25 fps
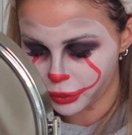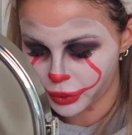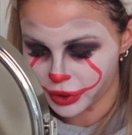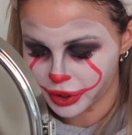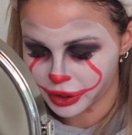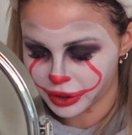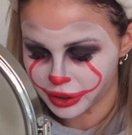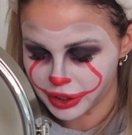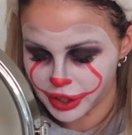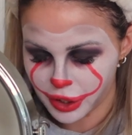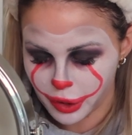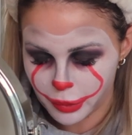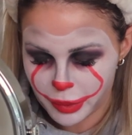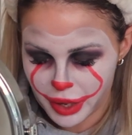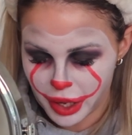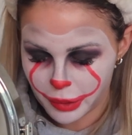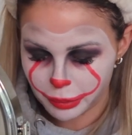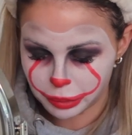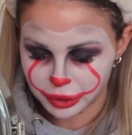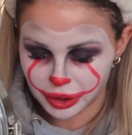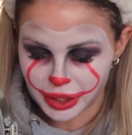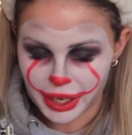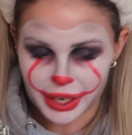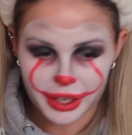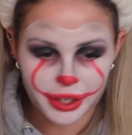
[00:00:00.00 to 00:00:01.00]
with a little bit of
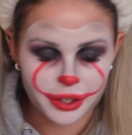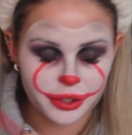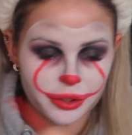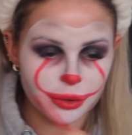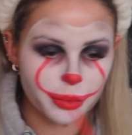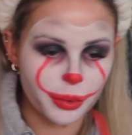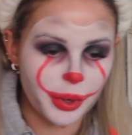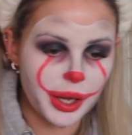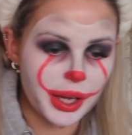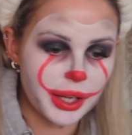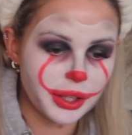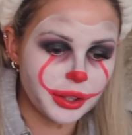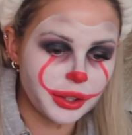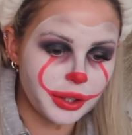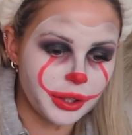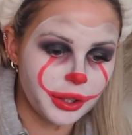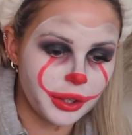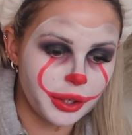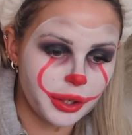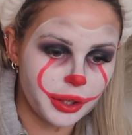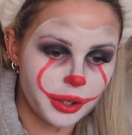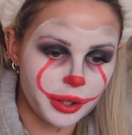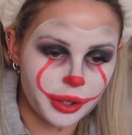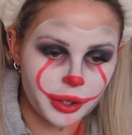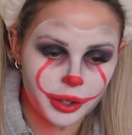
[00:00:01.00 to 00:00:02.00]
black as well
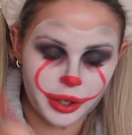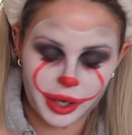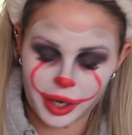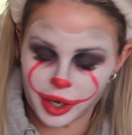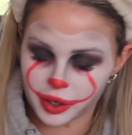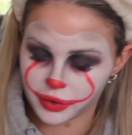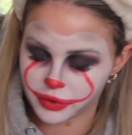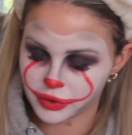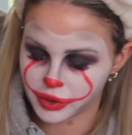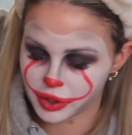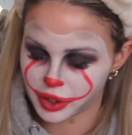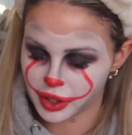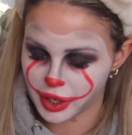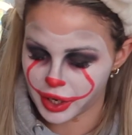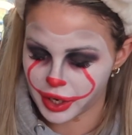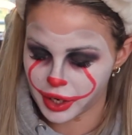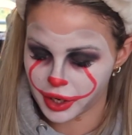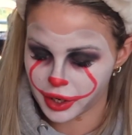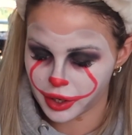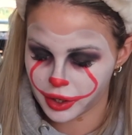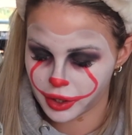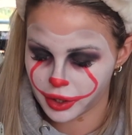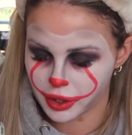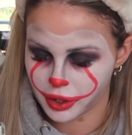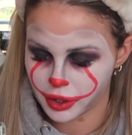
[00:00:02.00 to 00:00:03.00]
after
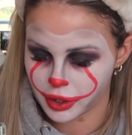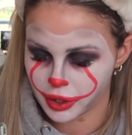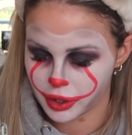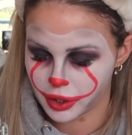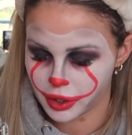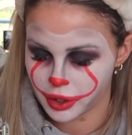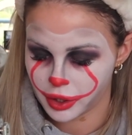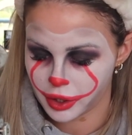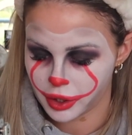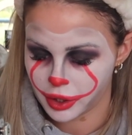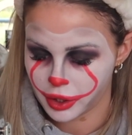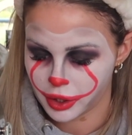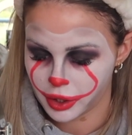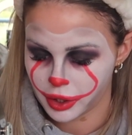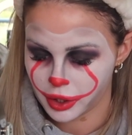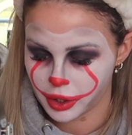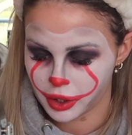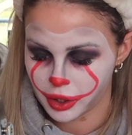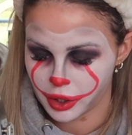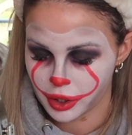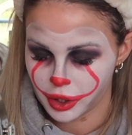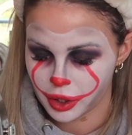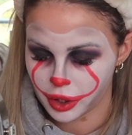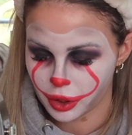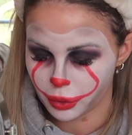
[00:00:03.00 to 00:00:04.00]
that,
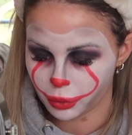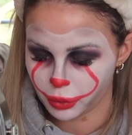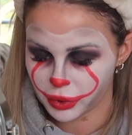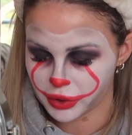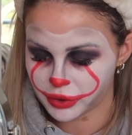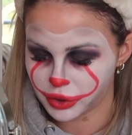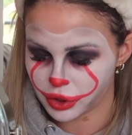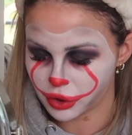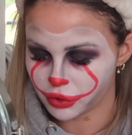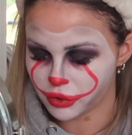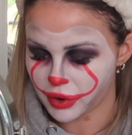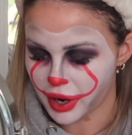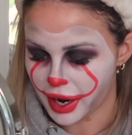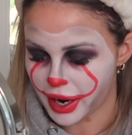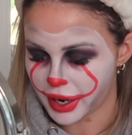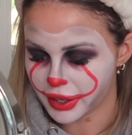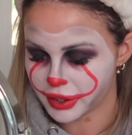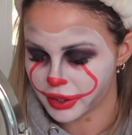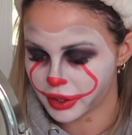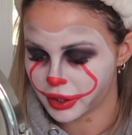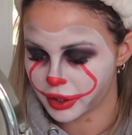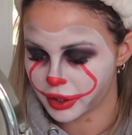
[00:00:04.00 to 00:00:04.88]
with the red.